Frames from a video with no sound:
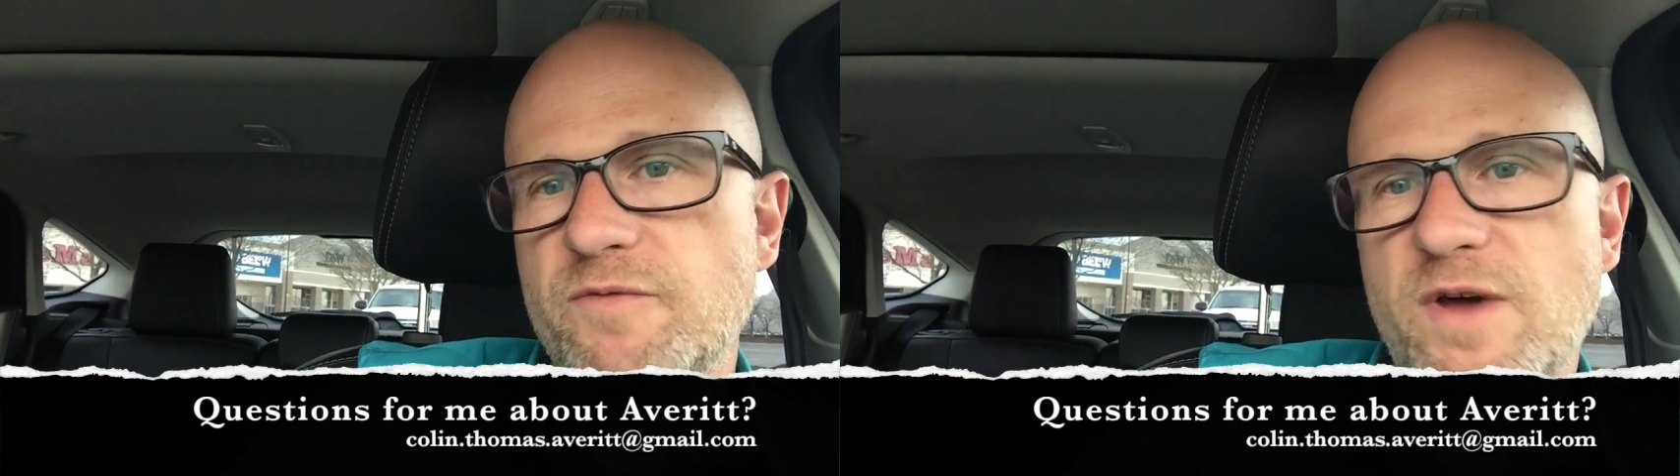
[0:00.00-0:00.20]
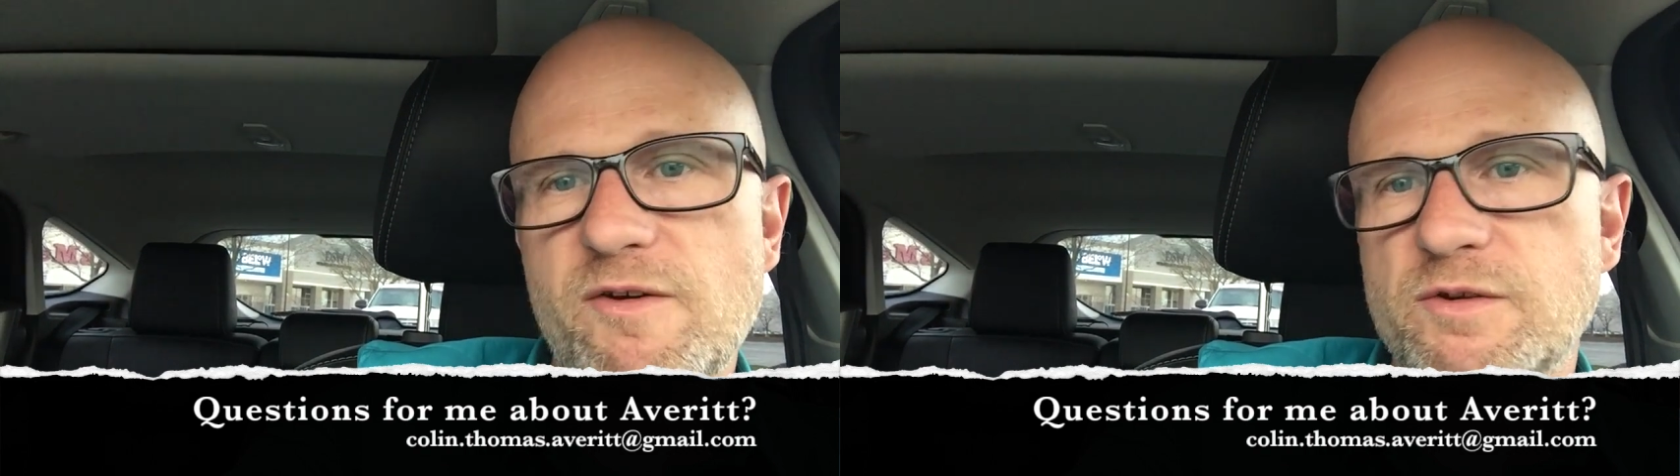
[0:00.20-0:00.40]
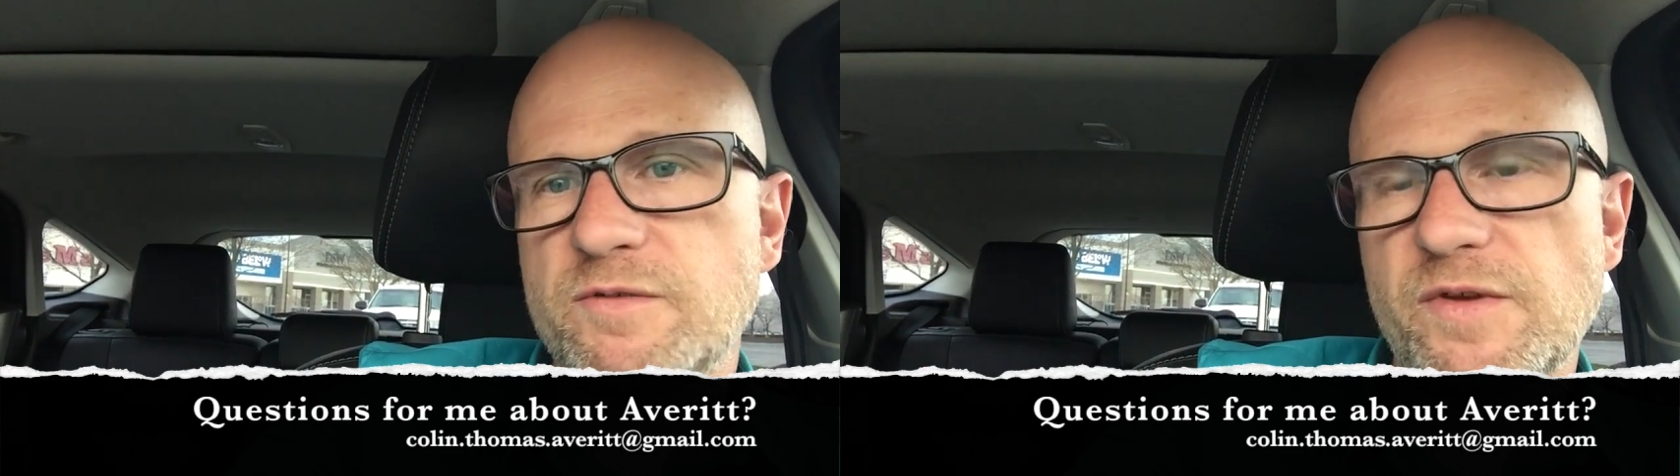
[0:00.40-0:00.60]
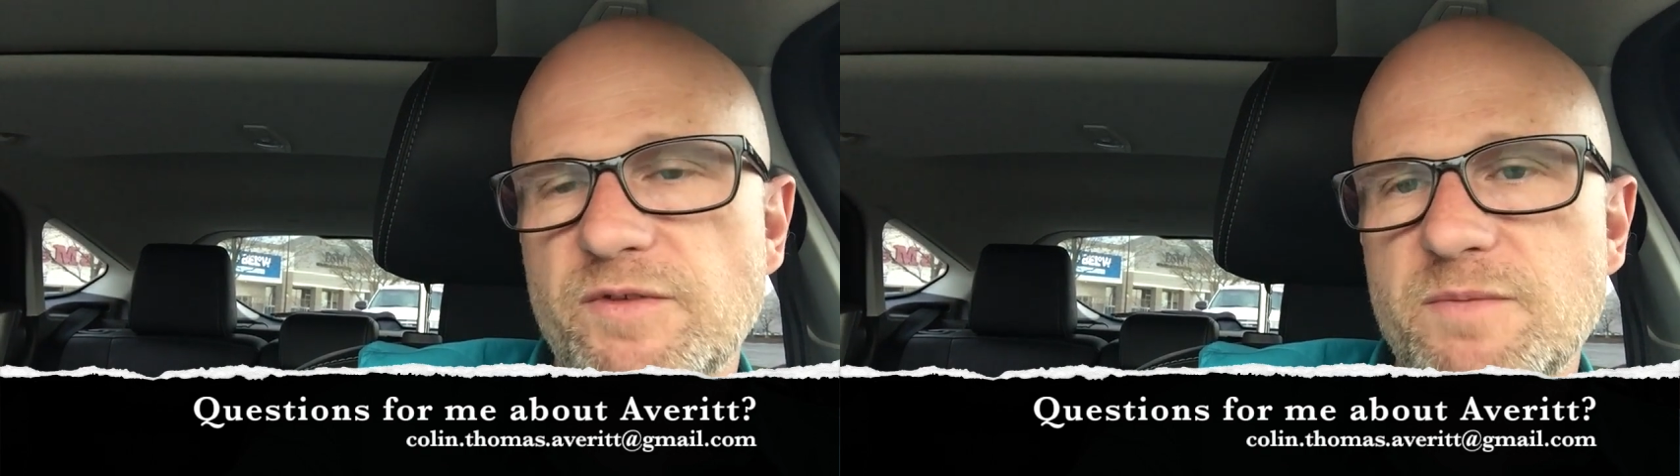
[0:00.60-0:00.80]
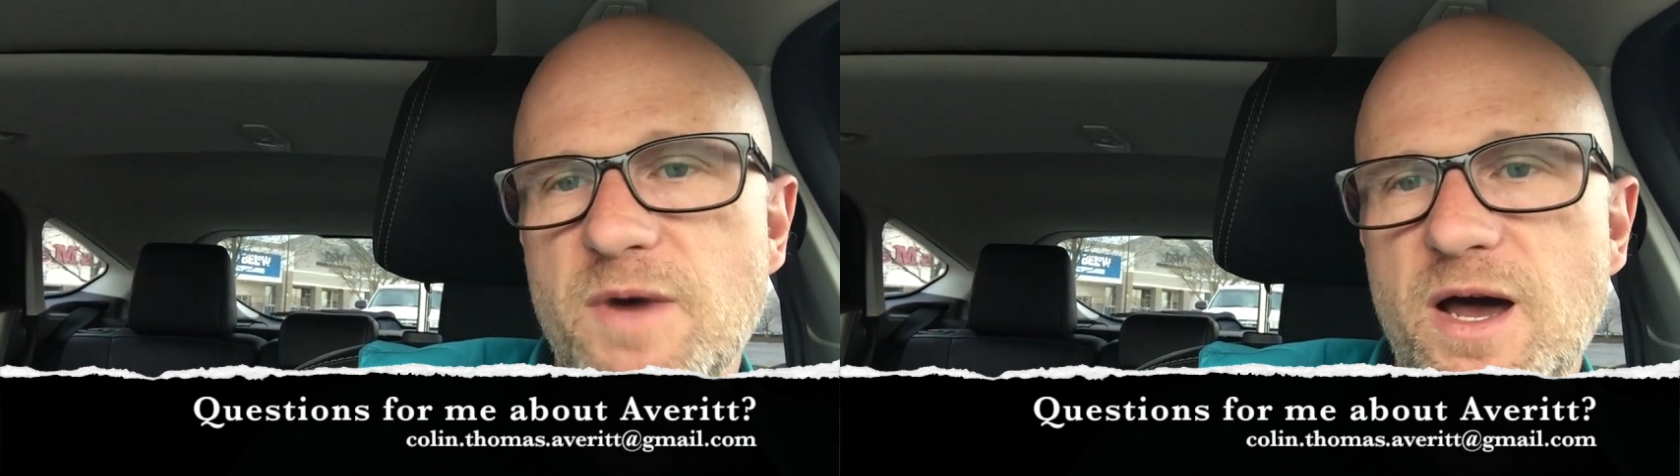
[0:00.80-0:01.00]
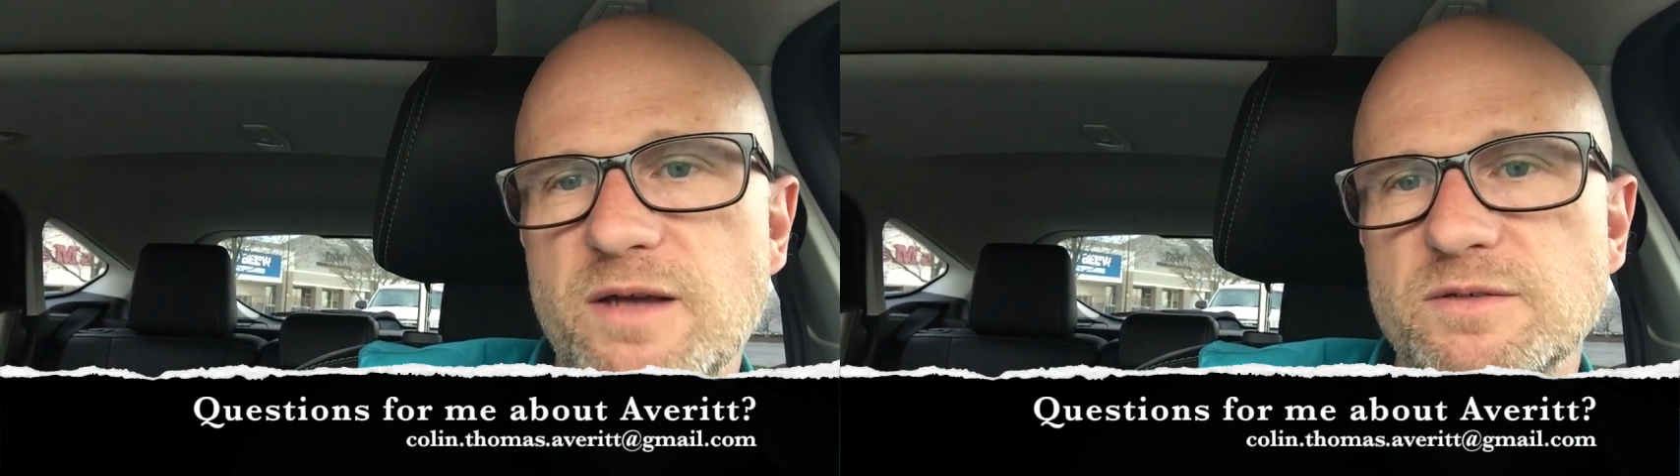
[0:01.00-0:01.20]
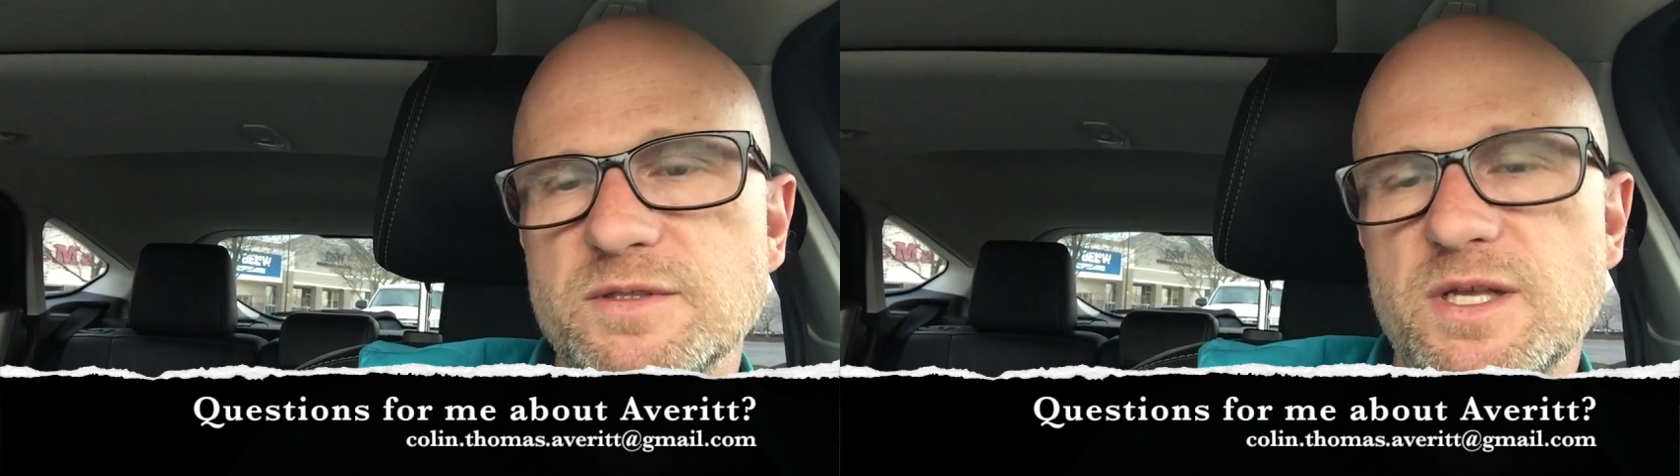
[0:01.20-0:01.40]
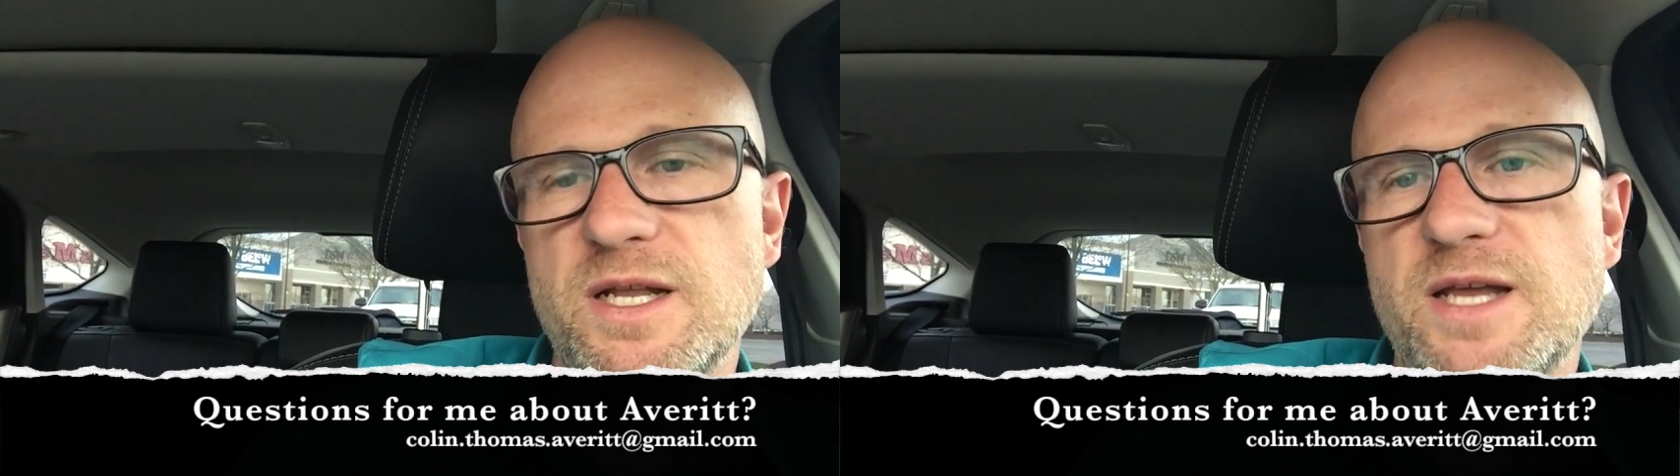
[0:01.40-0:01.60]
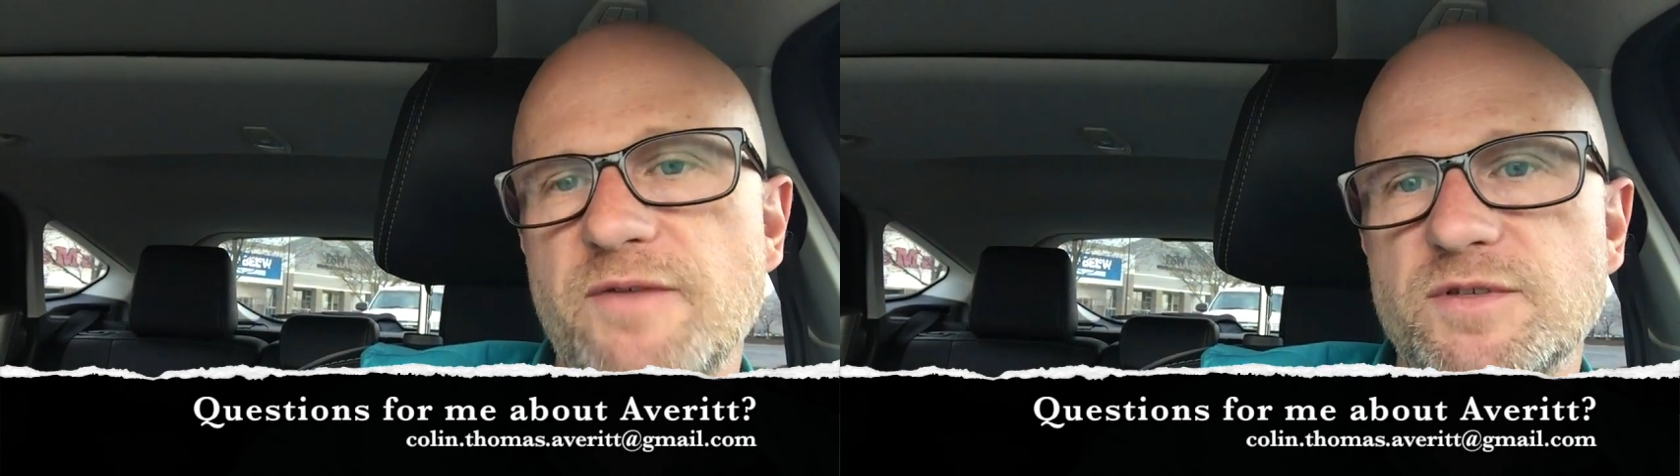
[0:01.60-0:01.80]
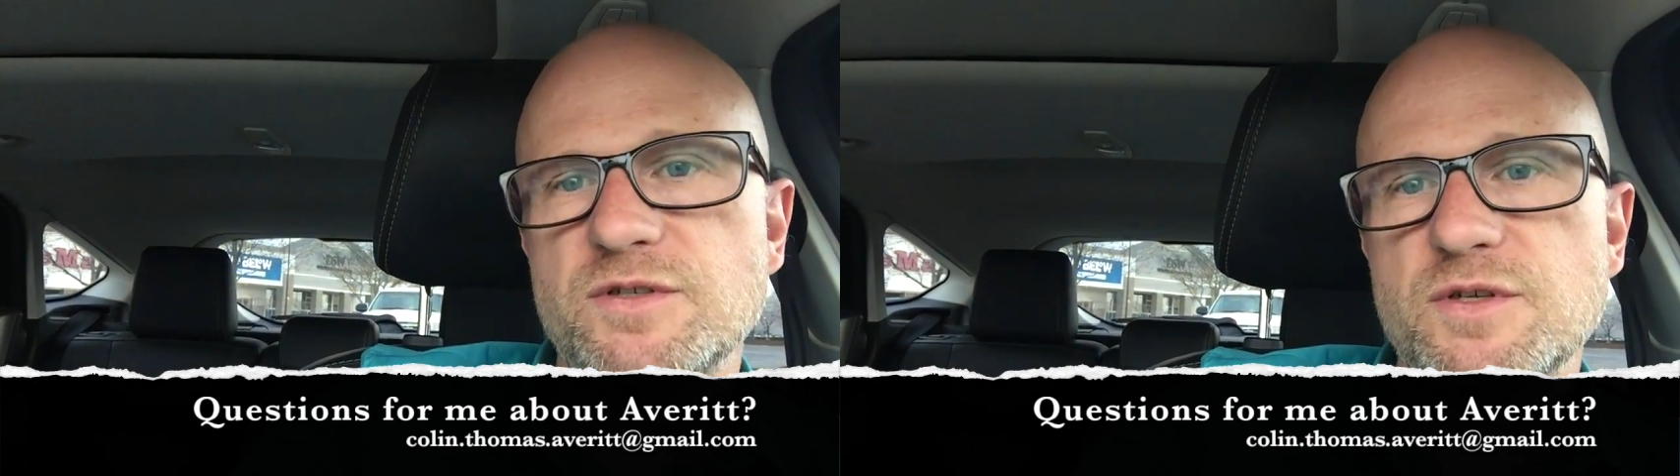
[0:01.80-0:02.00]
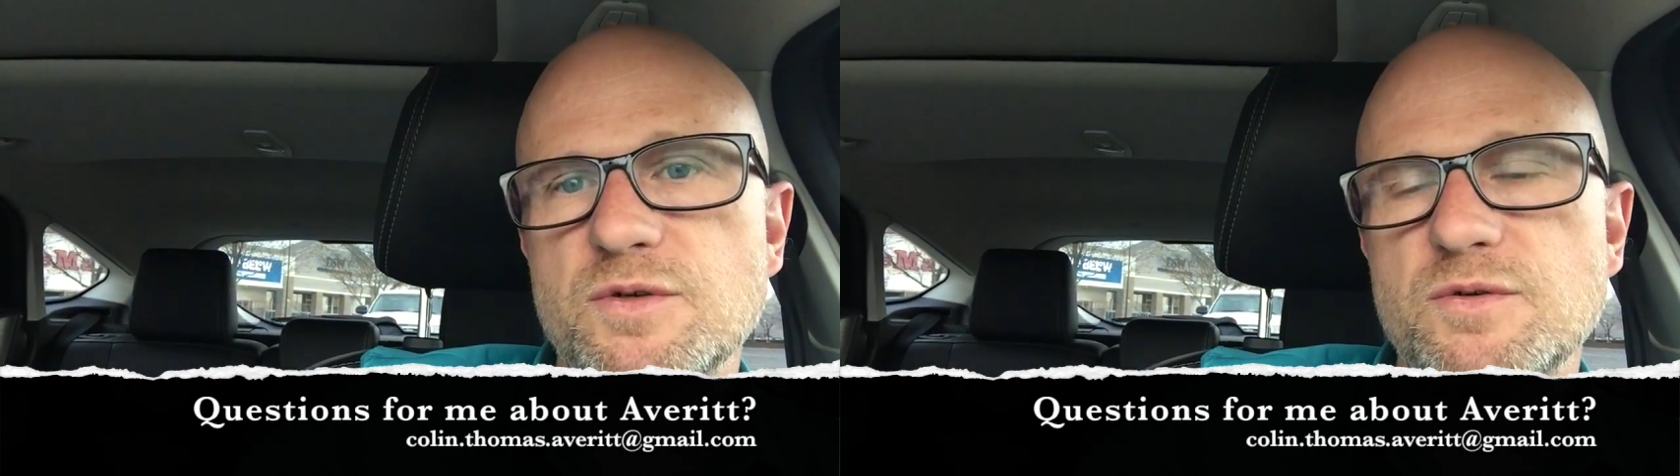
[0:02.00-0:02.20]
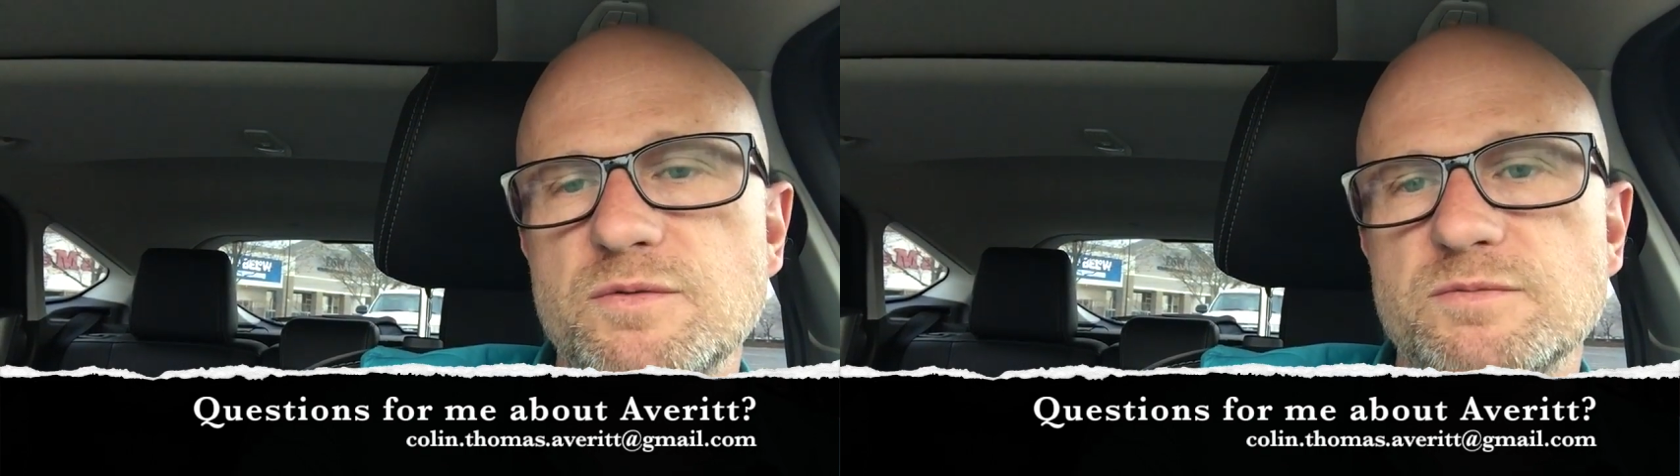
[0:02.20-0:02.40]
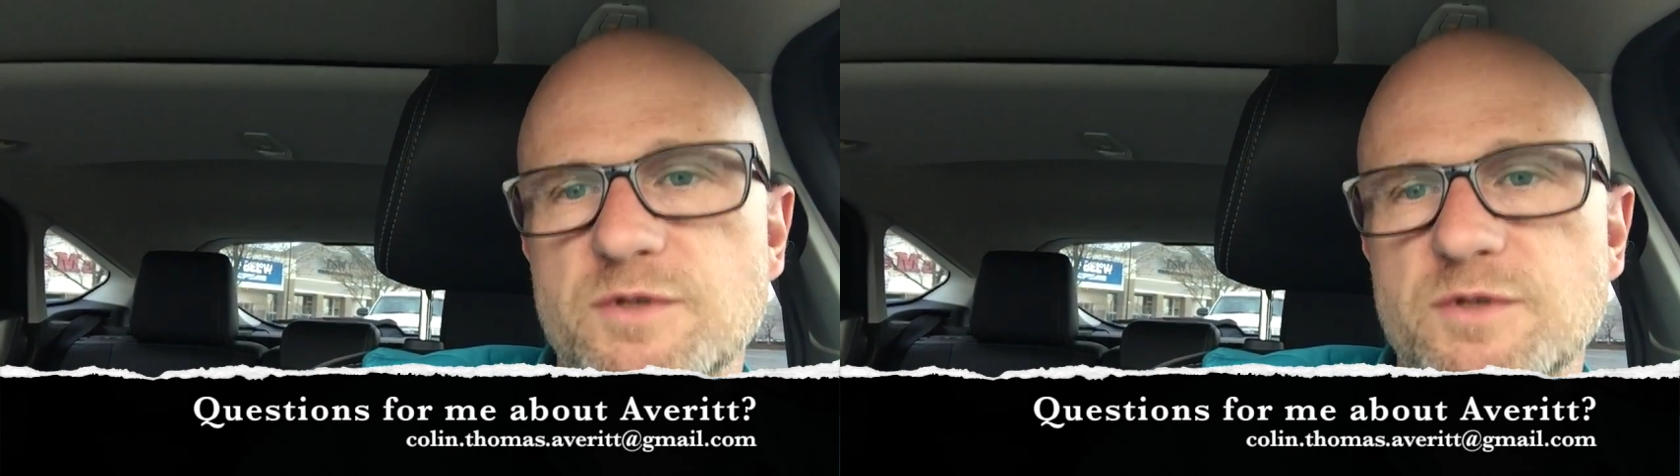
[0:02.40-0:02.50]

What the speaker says: 550 miles that I'd have to do